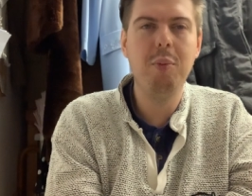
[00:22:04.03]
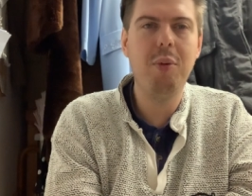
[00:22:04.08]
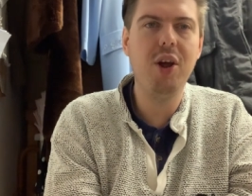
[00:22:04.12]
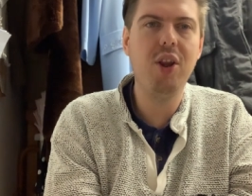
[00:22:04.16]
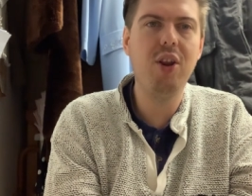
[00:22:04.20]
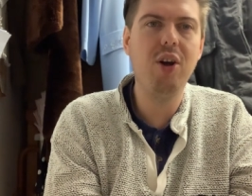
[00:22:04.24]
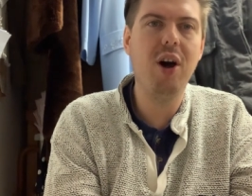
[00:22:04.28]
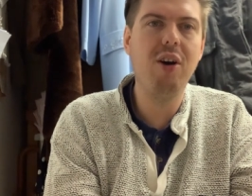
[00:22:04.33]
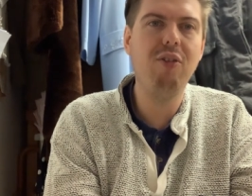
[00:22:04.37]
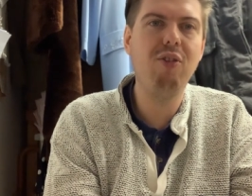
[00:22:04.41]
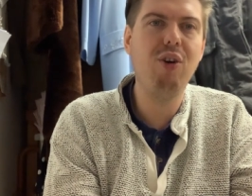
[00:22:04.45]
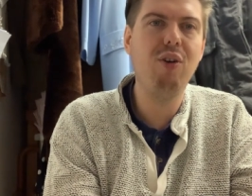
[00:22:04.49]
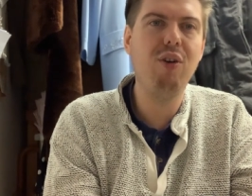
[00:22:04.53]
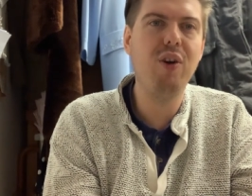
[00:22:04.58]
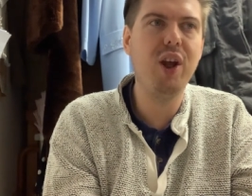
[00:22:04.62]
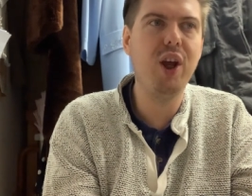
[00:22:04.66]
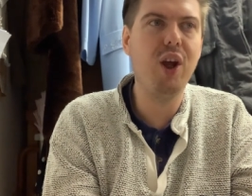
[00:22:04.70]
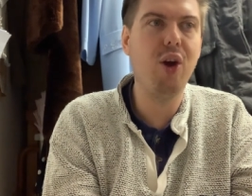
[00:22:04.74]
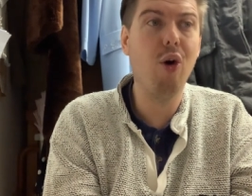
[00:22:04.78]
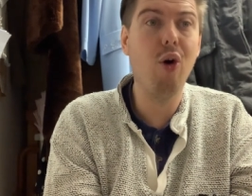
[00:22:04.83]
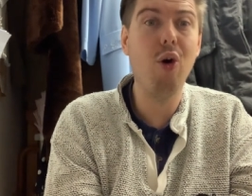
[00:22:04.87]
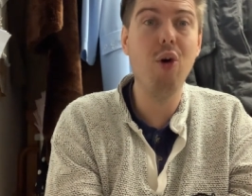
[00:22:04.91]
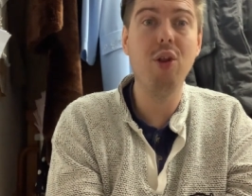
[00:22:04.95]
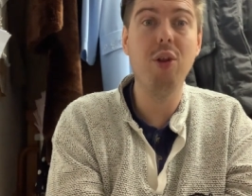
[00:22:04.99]
but I thought, I've already
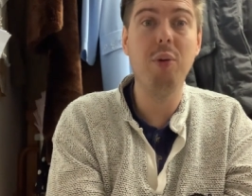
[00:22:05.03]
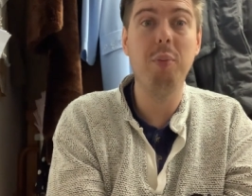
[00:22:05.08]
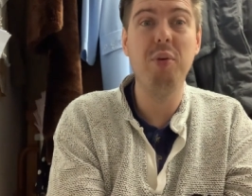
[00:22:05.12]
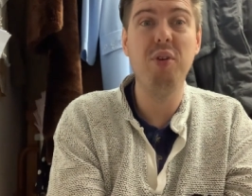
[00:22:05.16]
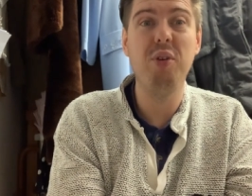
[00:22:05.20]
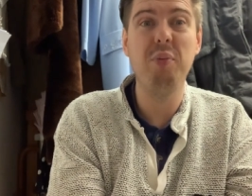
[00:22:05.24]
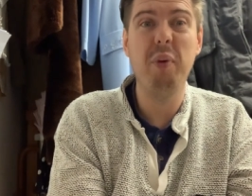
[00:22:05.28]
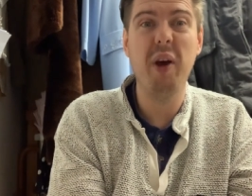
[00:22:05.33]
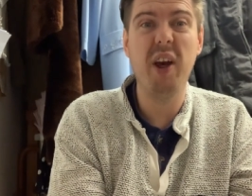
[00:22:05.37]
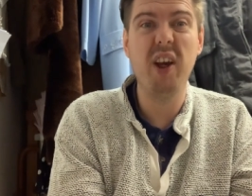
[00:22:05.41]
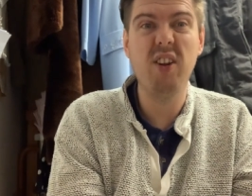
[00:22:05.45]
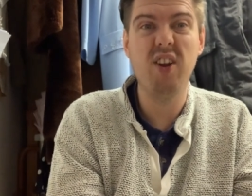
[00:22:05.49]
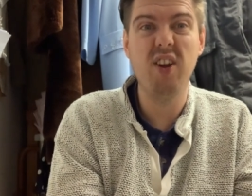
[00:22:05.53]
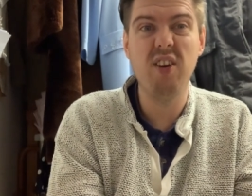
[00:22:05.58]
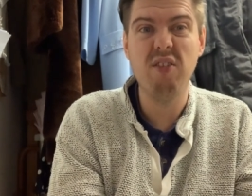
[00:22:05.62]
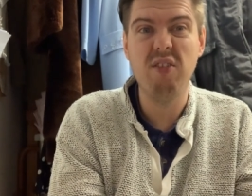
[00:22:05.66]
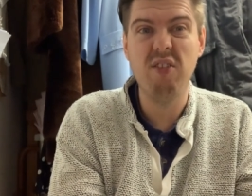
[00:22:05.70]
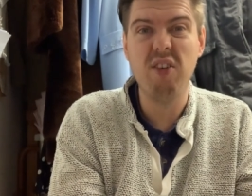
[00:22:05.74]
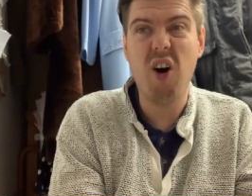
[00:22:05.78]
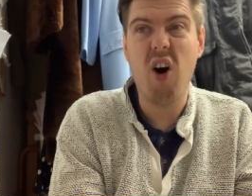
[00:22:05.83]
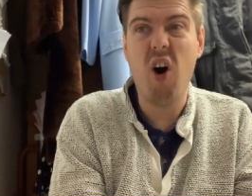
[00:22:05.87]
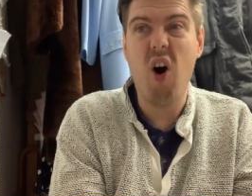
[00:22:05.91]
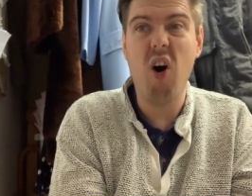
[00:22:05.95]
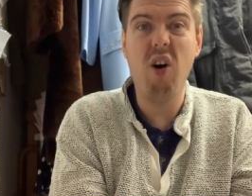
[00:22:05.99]
got the
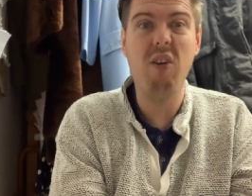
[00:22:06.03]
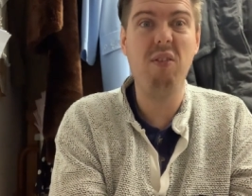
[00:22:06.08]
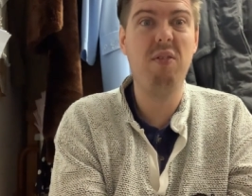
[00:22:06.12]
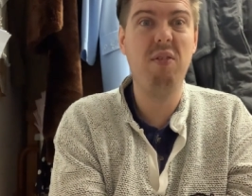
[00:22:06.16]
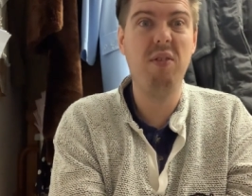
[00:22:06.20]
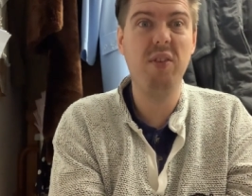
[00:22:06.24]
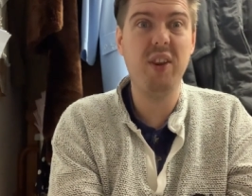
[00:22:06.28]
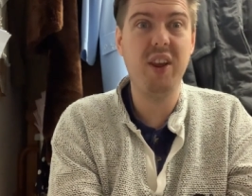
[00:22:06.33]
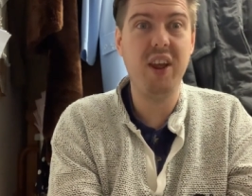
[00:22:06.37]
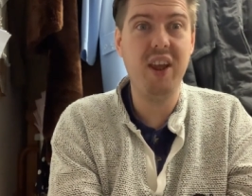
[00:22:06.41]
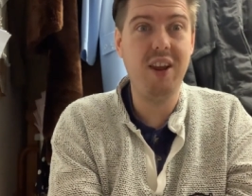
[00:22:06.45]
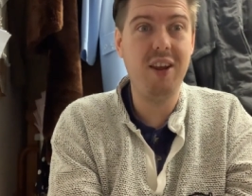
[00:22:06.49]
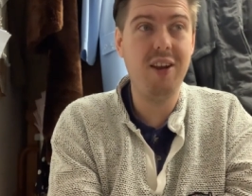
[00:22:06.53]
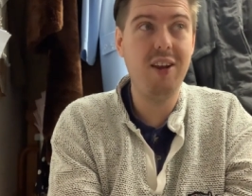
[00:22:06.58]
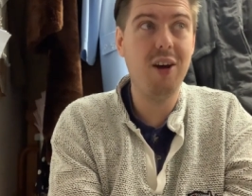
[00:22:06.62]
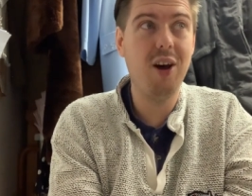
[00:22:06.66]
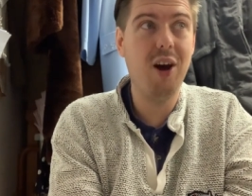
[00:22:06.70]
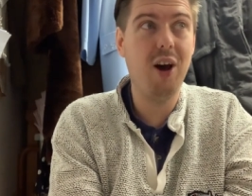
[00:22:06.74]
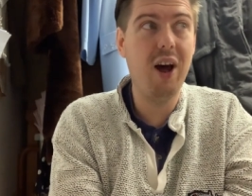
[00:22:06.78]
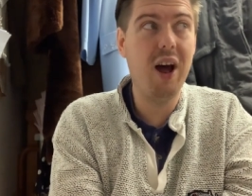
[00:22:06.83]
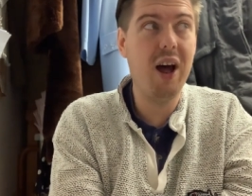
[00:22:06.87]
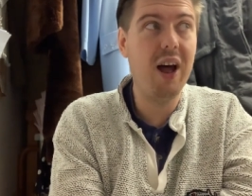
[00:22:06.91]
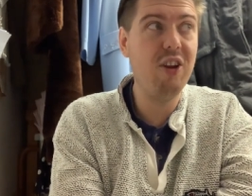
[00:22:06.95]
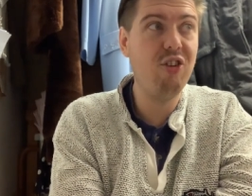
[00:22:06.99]
perspective of the
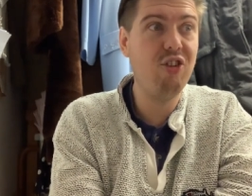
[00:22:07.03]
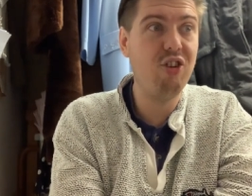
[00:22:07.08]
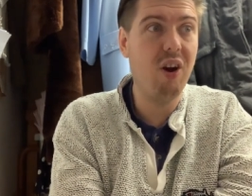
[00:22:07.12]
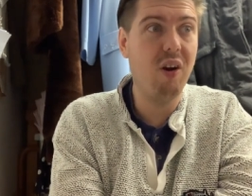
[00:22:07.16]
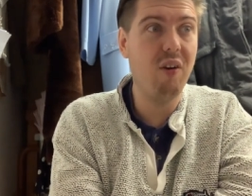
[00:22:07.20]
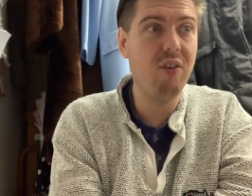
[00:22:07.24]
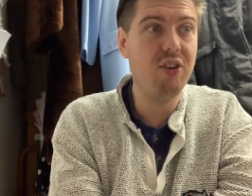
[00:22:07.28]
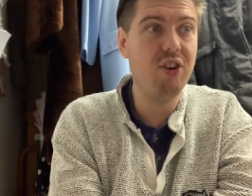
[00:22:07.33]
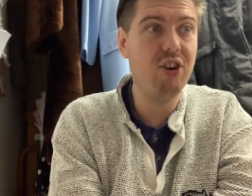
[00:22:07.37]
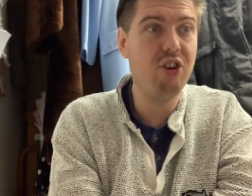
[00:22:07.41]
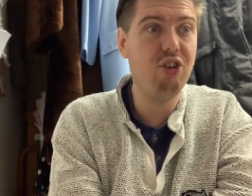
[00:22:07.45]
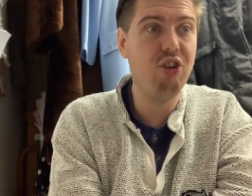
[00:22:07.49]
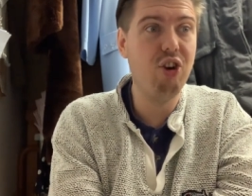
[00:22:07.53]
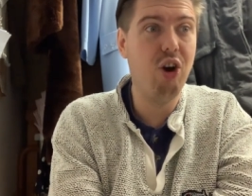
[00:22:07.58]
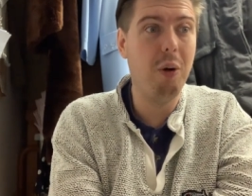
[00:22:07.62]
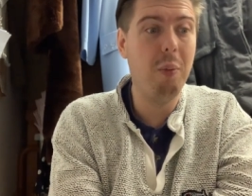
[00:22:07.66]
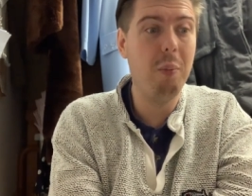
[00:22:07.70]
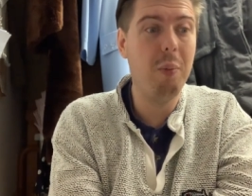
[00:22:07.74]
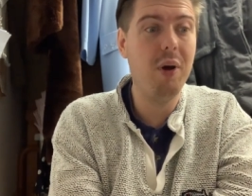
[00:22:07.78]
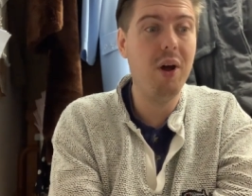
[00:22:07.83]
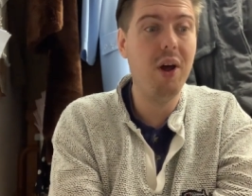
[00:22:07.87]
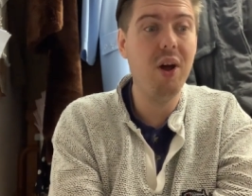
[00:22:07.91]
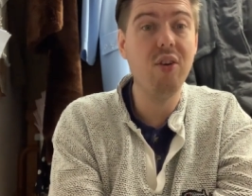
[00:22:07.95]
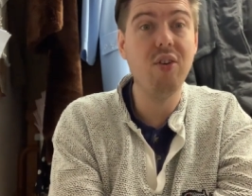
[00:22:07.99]
charity
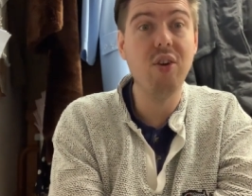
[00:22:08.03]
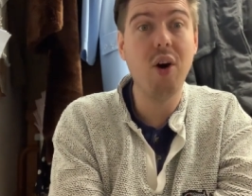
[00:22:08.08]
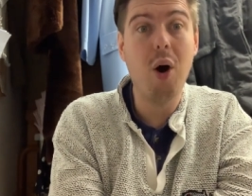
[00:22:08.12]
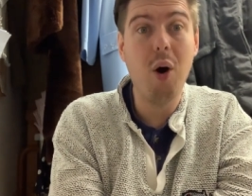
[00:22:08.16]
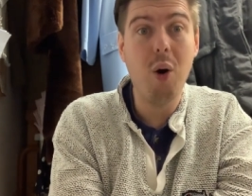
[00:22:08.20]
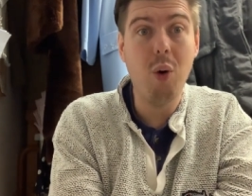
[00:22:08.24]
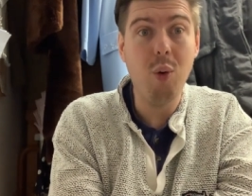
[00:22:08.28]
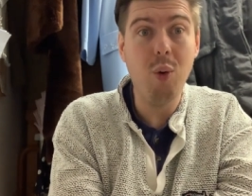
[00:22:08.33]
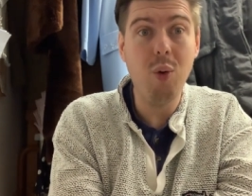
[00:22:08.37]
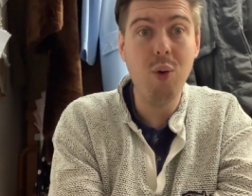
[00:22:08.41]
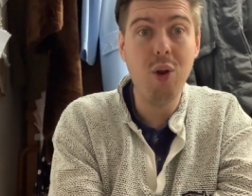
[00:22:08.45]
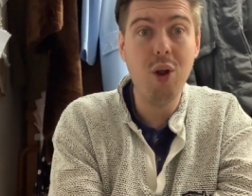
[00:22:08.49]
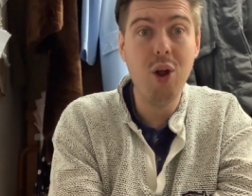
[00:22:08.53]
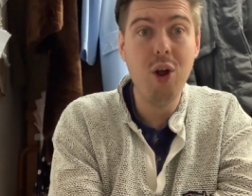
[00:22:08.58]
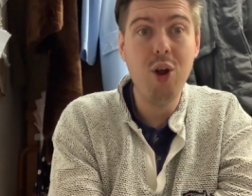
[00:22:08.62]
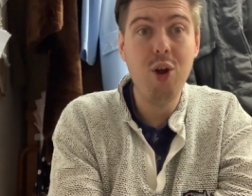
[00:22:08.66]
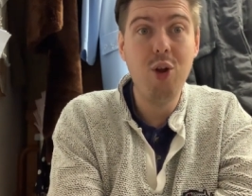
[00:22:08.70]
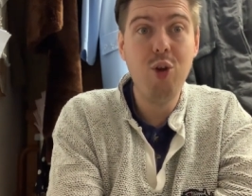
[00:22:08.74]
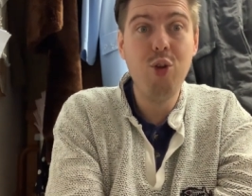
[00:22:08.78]
shop as a whole.